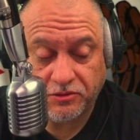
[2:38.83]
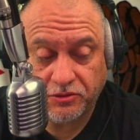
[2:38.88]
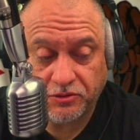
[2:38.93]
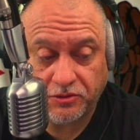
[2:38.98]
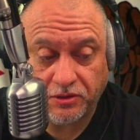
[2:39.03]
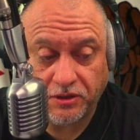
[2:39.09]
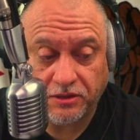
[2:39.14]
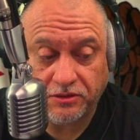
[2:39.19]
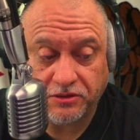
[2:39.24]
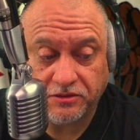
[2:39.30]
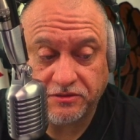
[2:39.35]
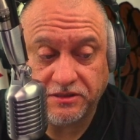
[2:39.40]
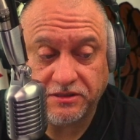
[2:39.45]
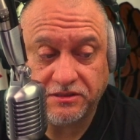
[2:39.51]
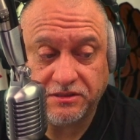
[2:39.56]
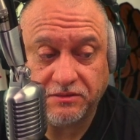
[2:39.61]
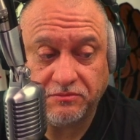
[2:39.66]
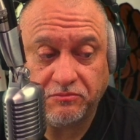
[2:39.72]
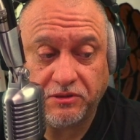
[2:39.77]
on the
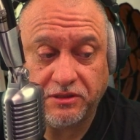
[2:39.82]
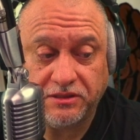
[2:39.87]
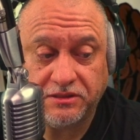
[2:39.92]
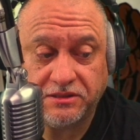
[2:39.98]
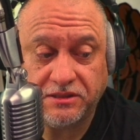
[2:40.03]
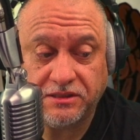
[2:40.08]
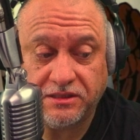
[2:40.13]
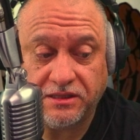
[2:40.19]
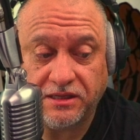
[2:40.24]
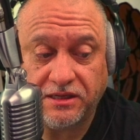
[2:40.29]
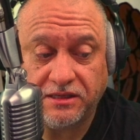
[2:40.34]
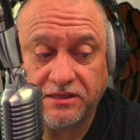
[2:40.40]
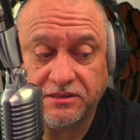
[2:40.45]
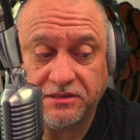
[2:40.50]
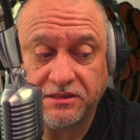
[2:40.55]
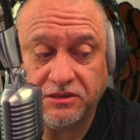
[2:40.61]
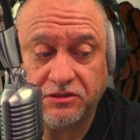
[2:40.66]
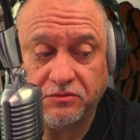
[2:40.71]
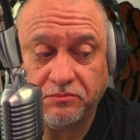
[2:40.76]
system. What is it that it
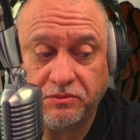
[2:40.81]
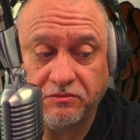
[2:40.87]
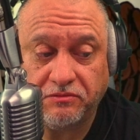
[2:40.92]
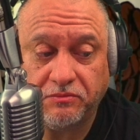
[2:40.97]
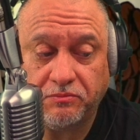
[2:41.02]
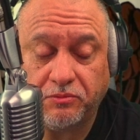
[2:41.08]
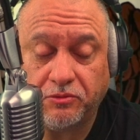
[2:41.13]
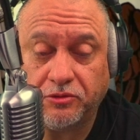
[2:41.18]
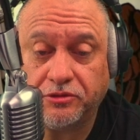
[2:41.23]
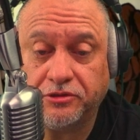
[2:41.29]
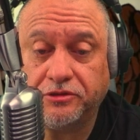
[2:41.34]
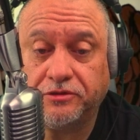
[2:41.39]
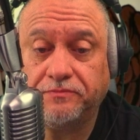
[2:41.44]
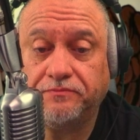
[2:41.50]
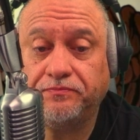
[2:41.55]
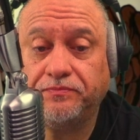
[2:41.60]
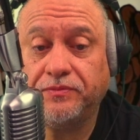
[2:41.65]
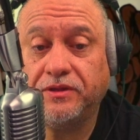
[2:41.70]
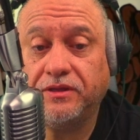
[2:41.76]
needs to be reported?
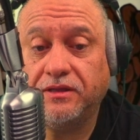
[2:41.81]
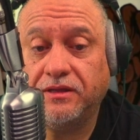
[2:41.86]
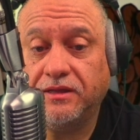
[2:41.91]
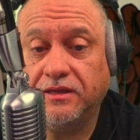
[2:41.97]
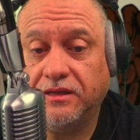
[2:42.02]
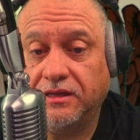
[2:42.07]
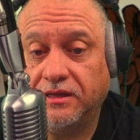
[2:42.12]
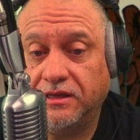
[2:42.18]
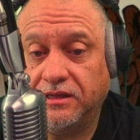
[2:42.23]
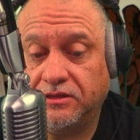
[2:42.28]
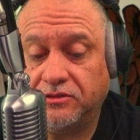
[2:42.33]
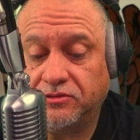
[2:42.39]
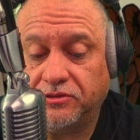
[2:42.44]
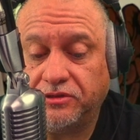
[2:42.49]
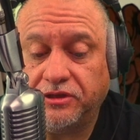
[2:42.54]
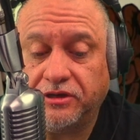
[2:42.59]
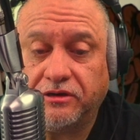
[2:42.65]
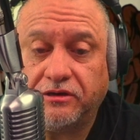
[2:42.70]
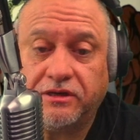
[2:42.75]
So
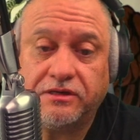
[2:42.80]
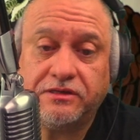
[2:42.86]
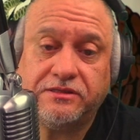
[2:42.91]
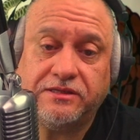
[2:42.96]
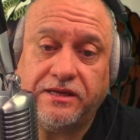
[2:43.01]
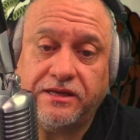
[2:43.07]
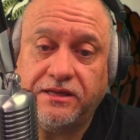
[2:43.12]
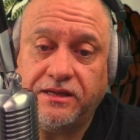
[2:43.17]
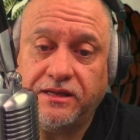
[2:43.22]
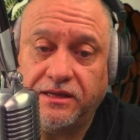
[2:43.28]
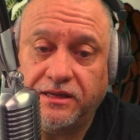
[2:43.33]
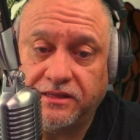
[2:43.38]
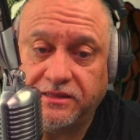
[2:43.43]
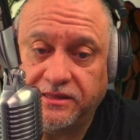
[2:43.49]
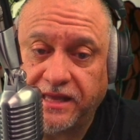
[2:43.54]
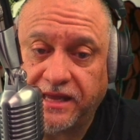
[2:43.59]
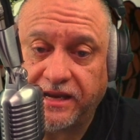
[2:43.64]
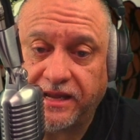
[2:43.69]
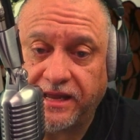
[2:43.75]
there are 10
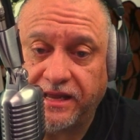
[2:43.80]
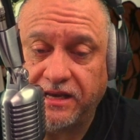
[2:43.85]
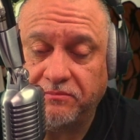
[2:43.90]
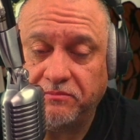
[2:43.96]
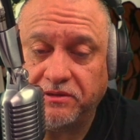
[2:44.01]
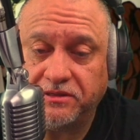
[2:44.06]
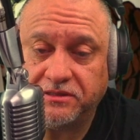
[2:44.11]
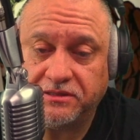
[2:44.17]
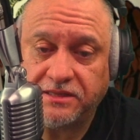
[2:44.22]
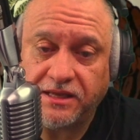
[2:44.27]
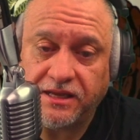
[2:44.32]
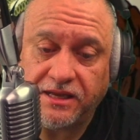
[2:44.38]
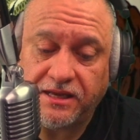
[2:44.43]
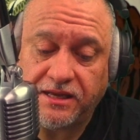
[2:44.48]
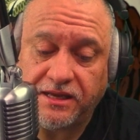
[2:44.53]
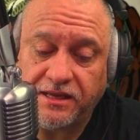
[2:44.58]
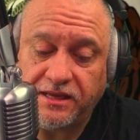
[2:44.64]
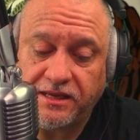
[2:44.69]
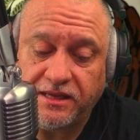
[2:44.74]
data elements
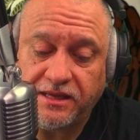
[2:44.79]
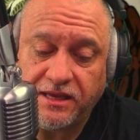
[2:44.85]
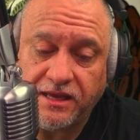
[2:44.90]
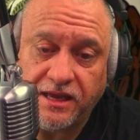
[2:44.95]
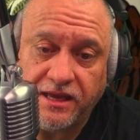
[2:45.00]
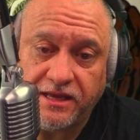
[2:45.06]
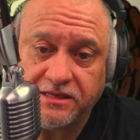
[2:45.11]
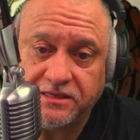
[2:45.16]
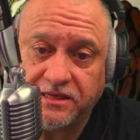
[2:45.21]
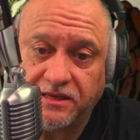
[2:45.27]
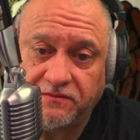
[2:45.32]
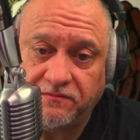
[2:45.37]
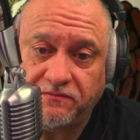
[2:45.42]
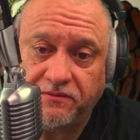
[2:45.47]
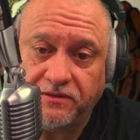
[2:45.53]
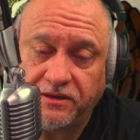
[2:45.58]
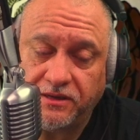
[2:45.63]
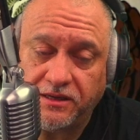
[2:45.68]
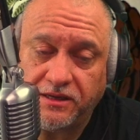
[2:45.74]
the
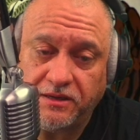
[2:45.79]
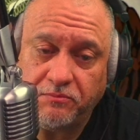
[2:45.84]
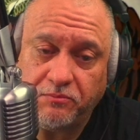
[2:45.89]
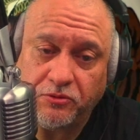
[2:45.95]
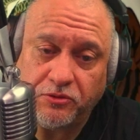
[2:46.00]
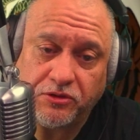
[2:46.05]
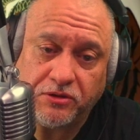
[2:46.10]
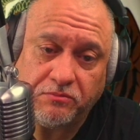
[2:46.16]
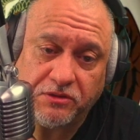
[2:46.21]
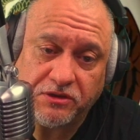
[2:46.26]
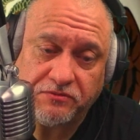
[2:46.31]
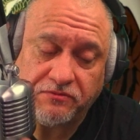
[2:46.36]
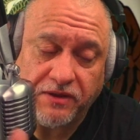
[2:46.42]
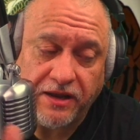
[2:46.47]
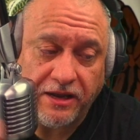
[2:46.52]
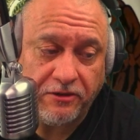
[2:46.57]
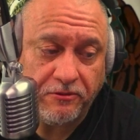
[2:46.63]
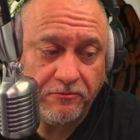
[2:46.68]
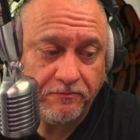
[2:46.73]
ISF importer must
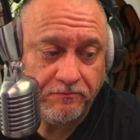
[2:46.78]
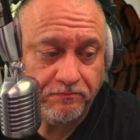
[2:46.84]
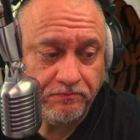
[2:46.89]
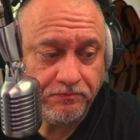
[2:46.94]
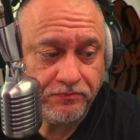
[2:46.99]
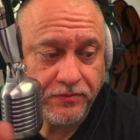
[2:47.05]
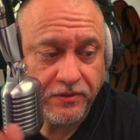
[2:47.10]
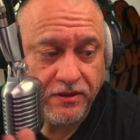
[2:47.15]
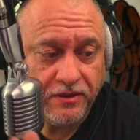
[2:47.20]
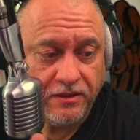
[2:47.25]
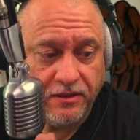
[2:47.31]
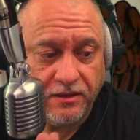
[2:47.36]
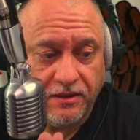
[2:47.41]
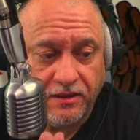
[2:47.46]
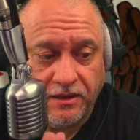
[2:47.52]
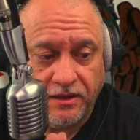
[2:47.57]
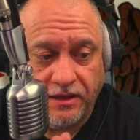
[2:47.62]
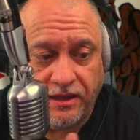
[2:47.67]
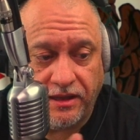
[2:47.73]
file,
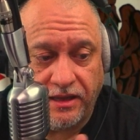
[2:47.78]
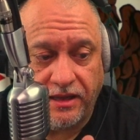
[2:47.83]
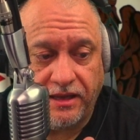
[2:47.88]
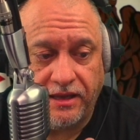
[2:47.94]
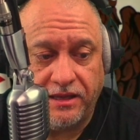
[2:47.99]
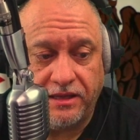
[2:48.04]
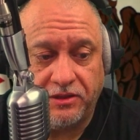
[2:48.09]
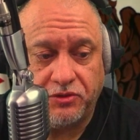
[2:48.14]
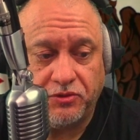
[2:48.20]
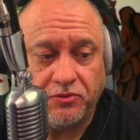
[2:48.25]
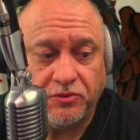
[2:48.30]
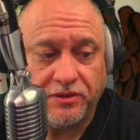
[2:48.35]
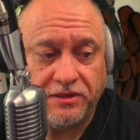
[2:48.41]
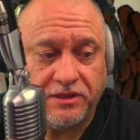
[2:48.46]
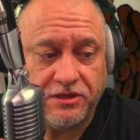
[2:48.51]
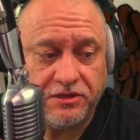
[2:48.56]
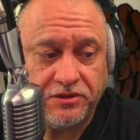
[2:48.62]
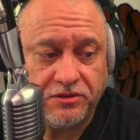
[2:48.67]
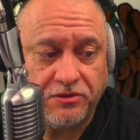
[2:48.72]
and 2
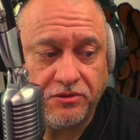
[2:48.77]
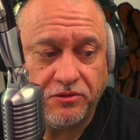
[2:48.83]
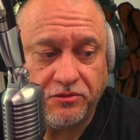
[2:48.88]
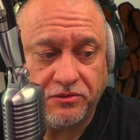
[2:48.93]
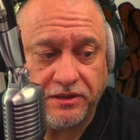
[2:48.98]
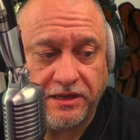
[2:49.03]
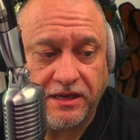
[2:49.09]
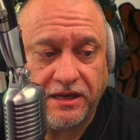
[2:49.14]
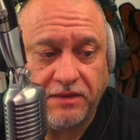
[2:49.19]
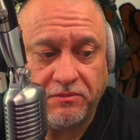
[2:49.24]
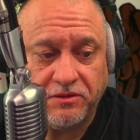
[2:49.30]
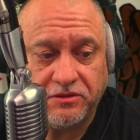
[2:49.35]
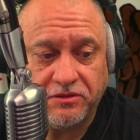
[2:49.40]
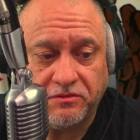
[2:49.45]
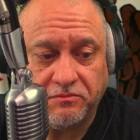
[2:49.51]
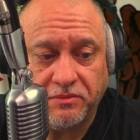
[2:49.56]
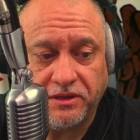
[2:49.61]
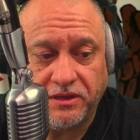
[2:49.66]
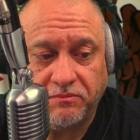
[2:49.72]
additional elements
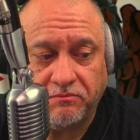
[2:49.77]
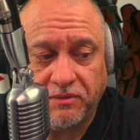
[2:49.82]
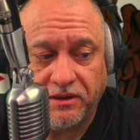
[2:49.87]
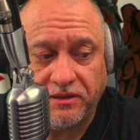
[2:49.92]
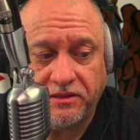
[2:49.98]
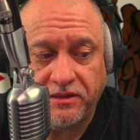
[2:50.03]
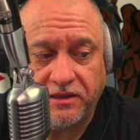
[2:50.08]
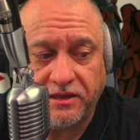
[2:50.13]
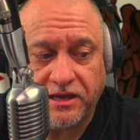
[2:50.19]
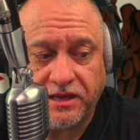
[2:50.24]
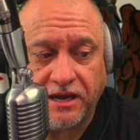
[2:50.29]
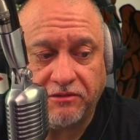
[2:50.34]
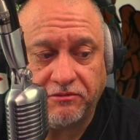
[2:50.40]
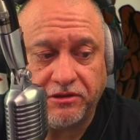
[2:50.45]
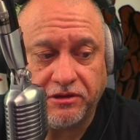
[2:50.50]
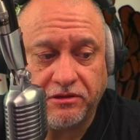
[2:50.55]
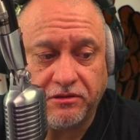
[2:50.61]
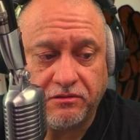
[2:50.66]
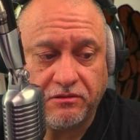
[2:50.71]
submitted by the
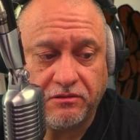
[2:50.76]
carrier.